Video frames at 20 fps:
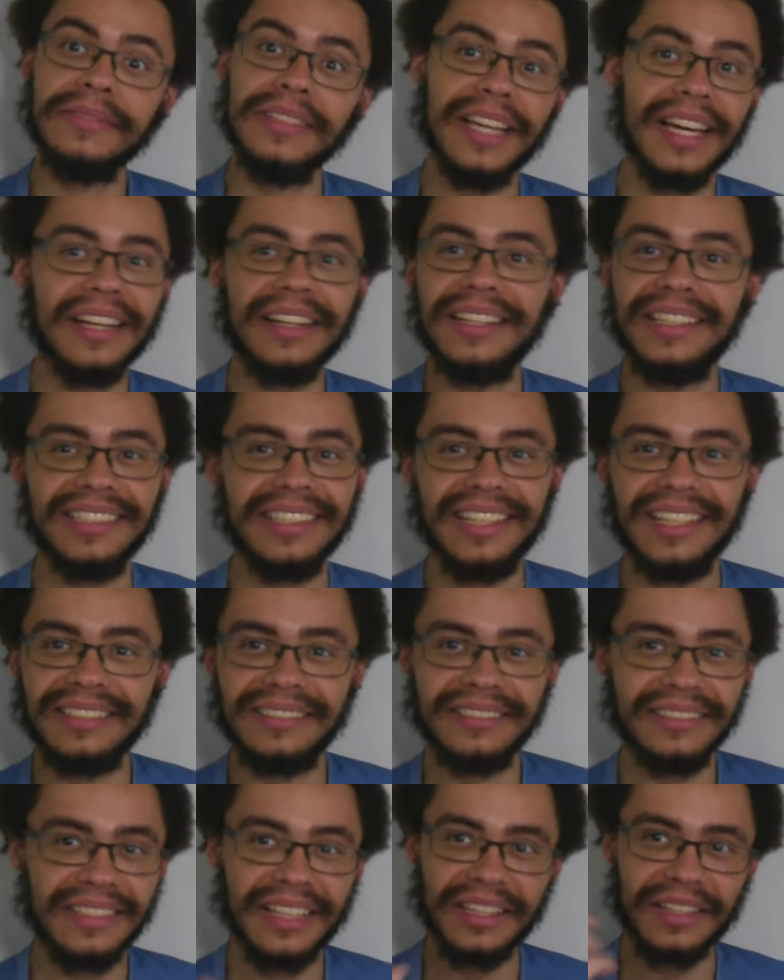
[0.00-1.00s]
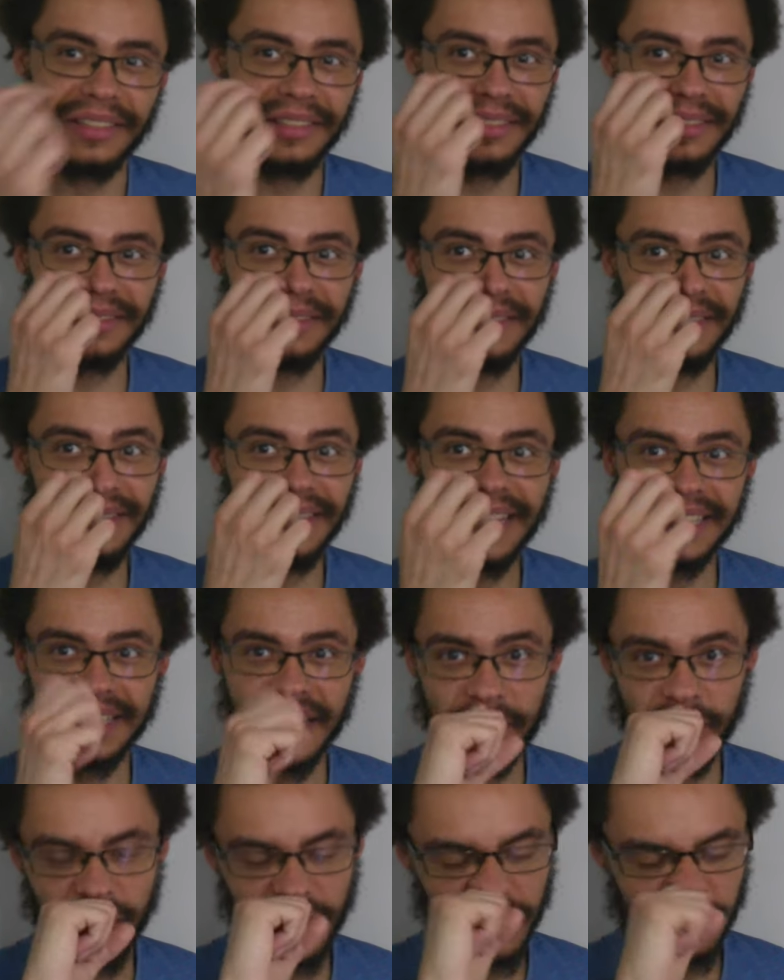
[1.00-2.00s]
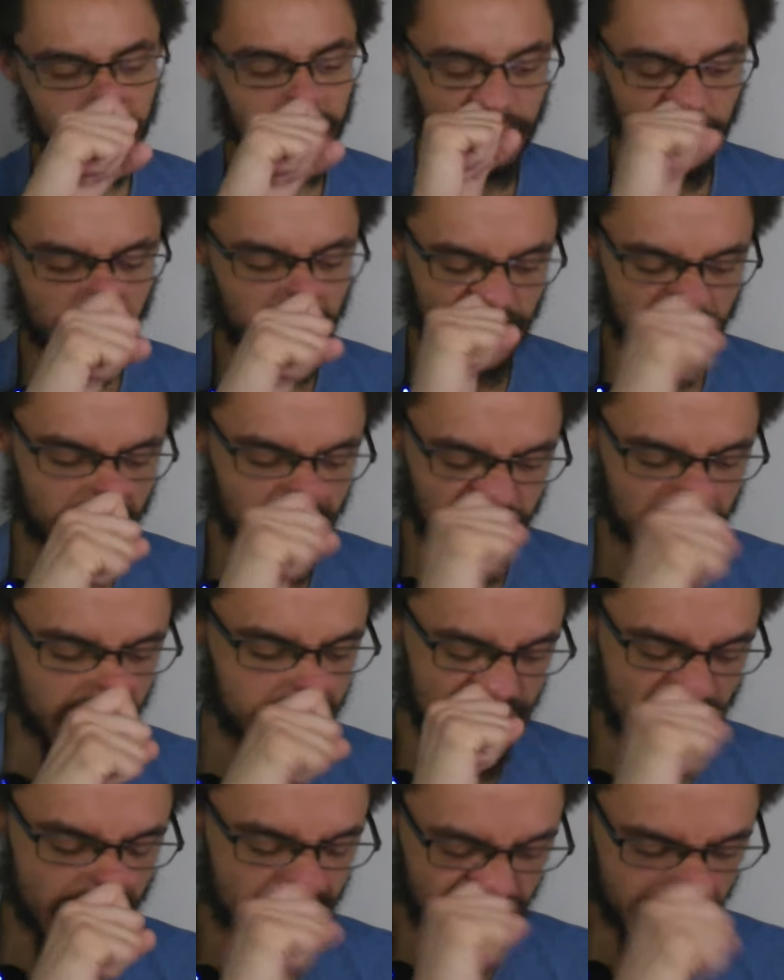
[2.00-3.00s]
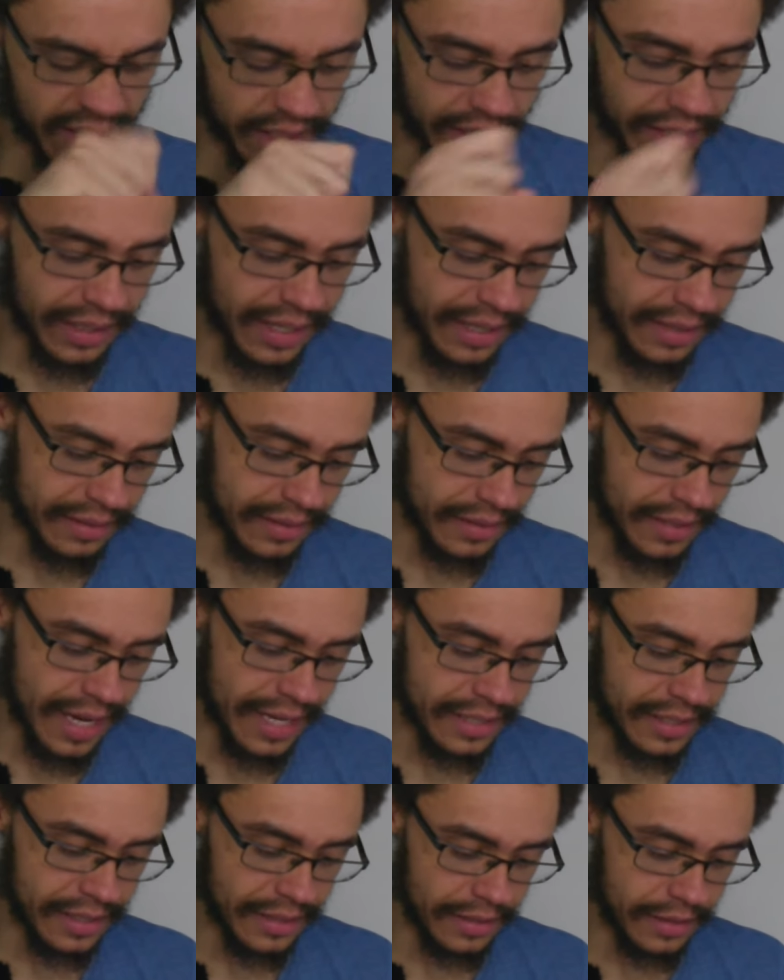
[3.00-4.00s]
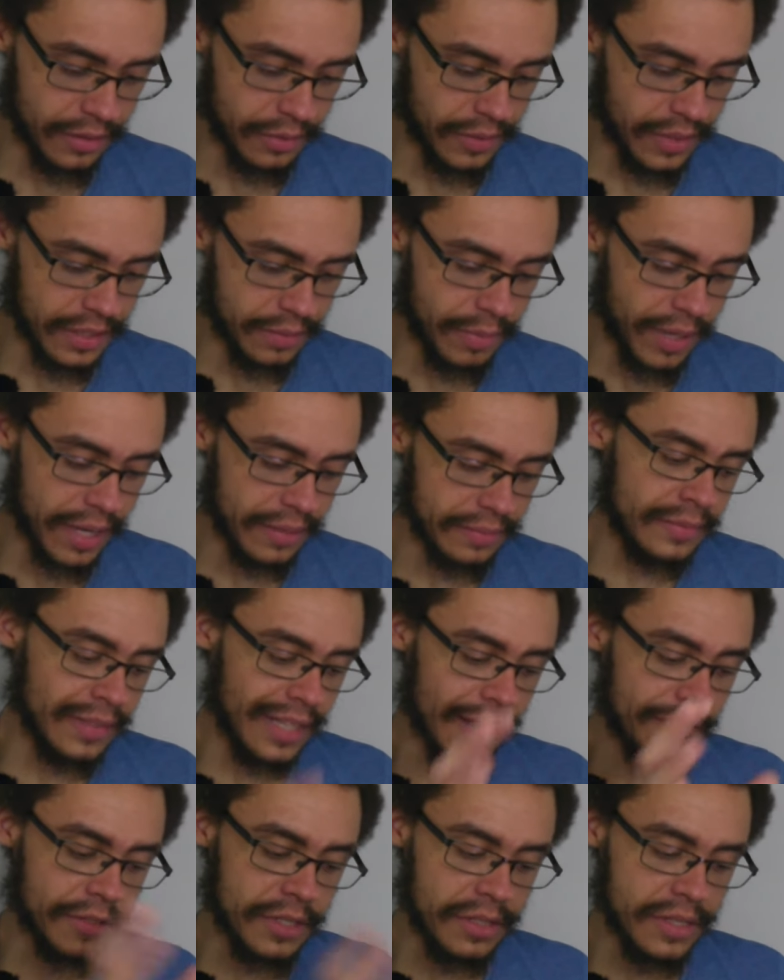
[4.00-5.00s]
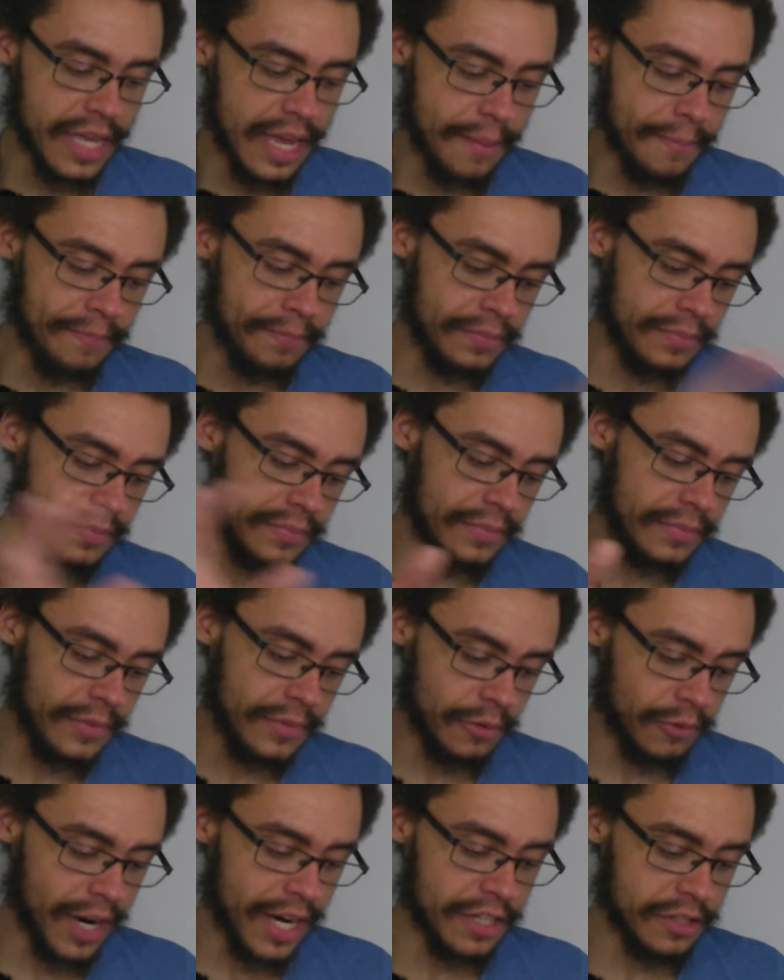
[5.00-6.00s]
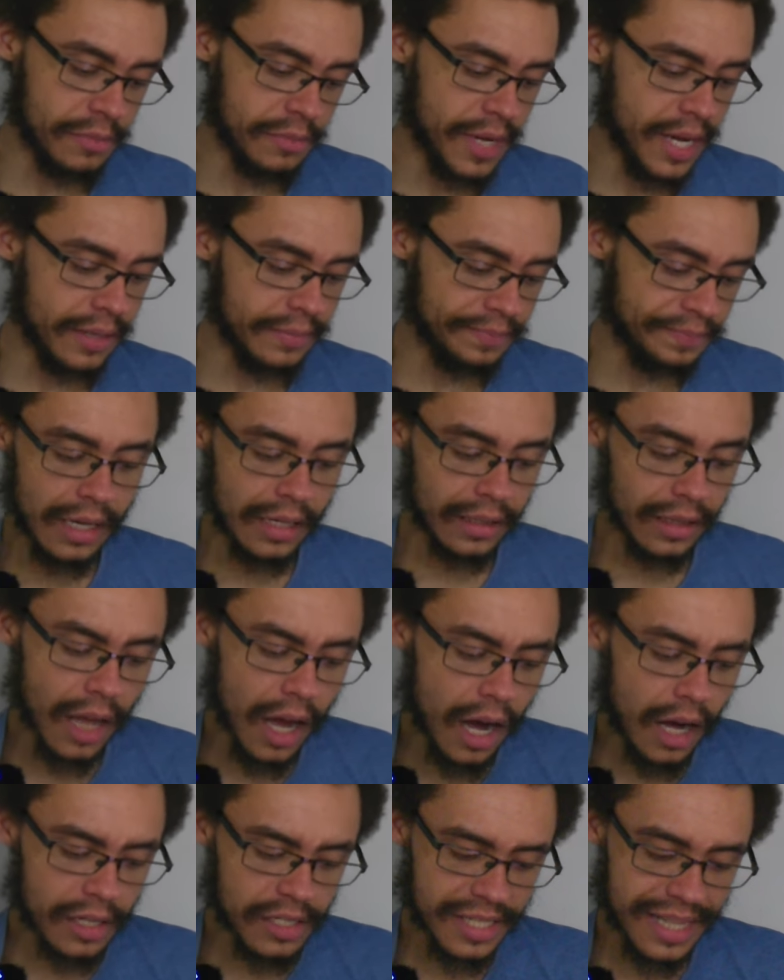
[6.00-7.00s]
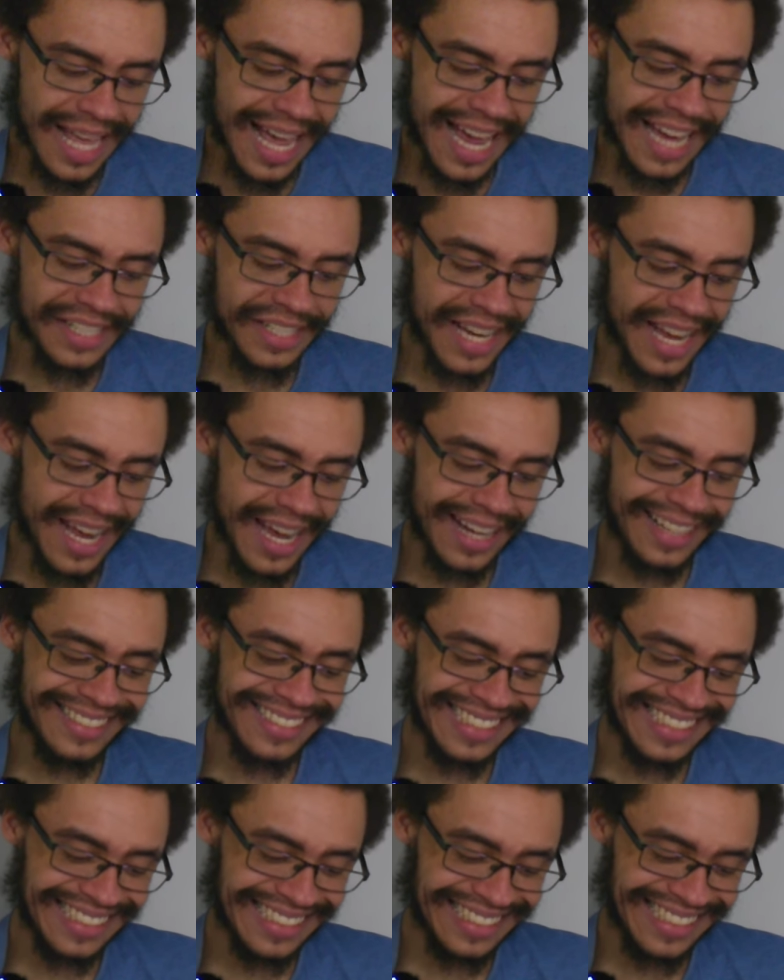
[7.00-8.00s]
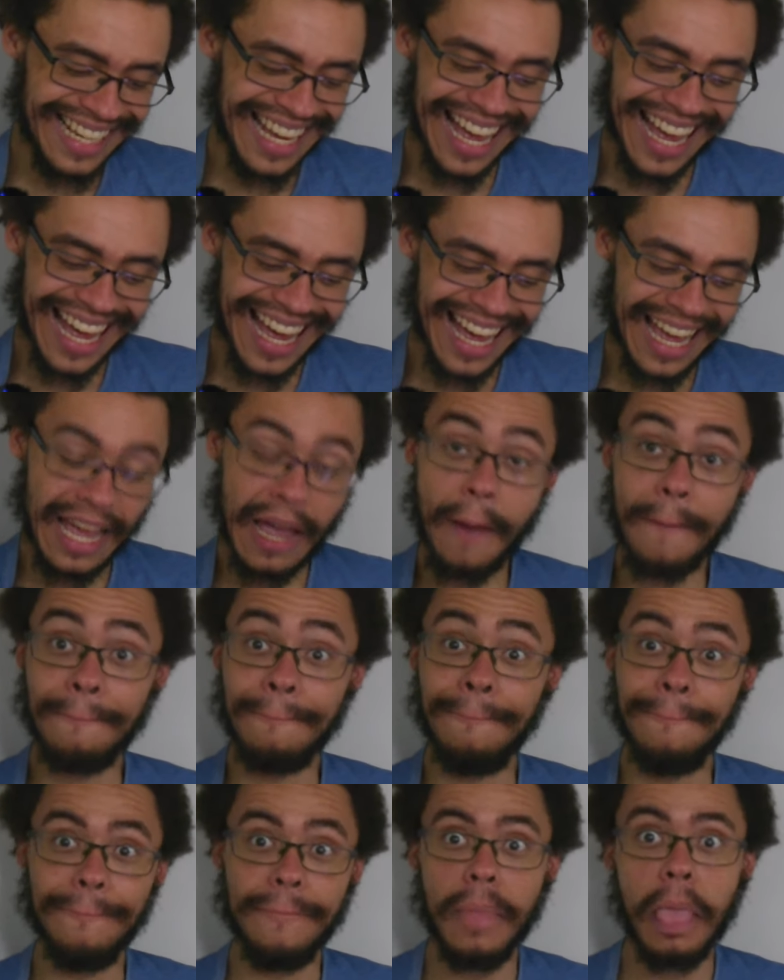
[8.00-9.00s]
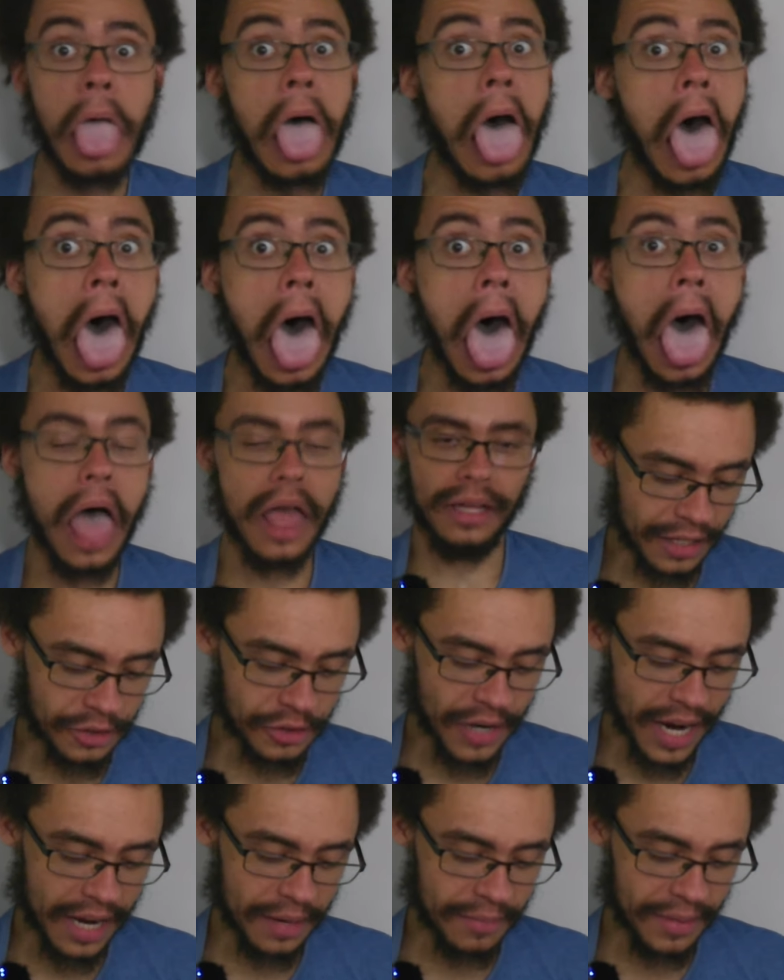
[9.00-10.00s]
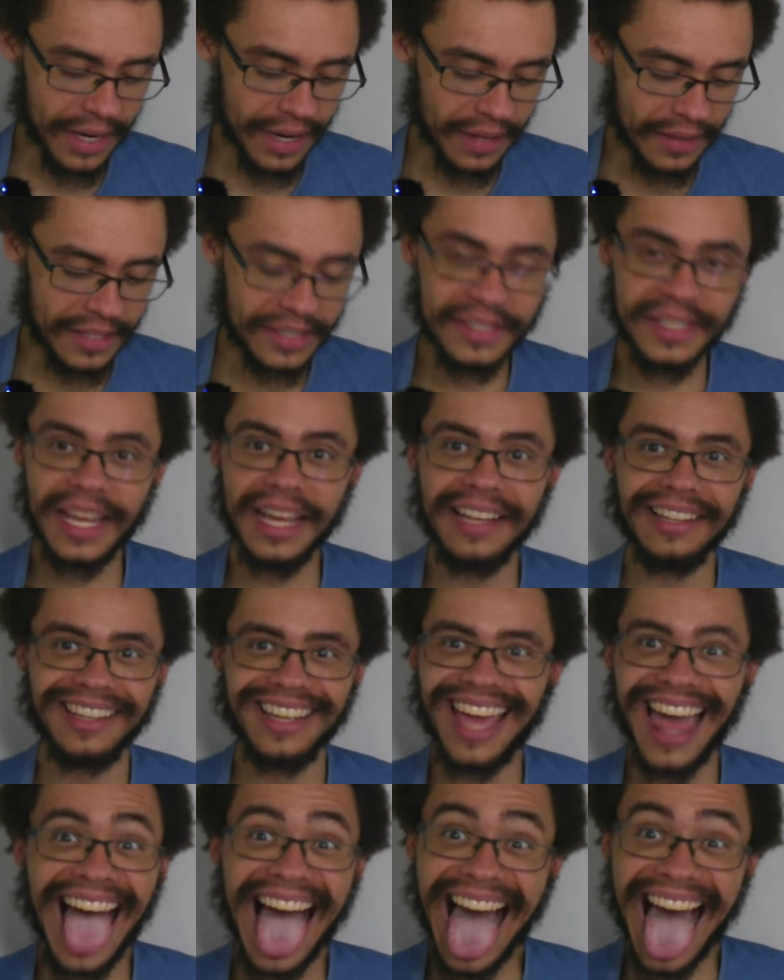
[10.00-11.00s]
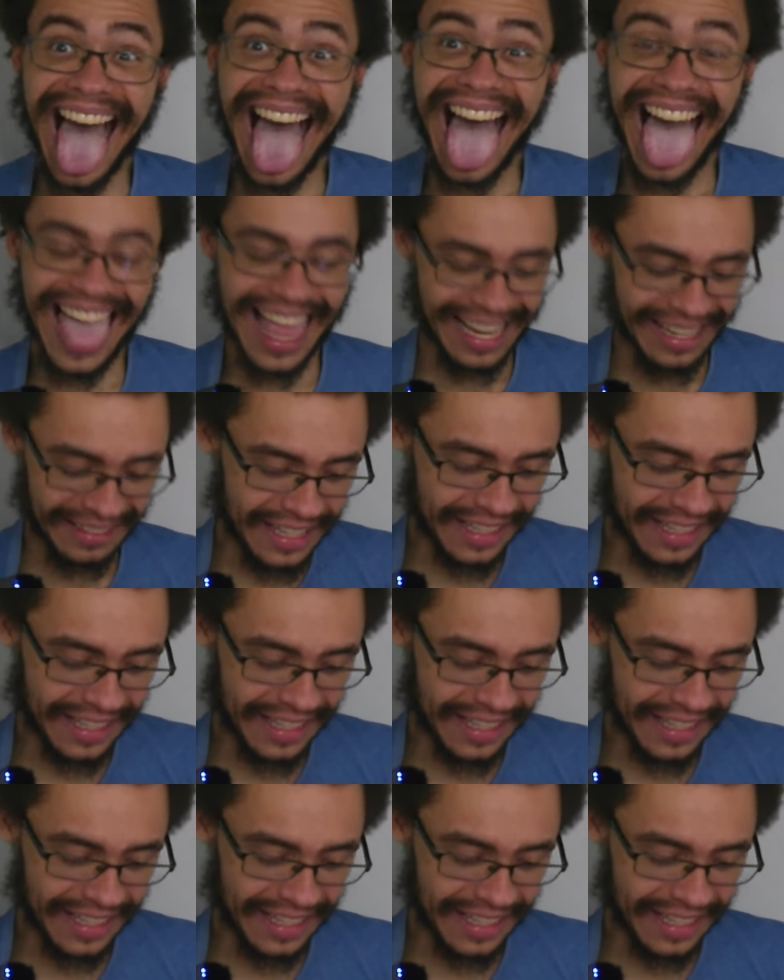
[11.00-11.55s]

Uh, yeah, no, that's not part of the point of the. That's not anything that has anything to do with this. But left is them, right is me lol slash n hmm, ha mm, uh. I'll try to be on this daily ah.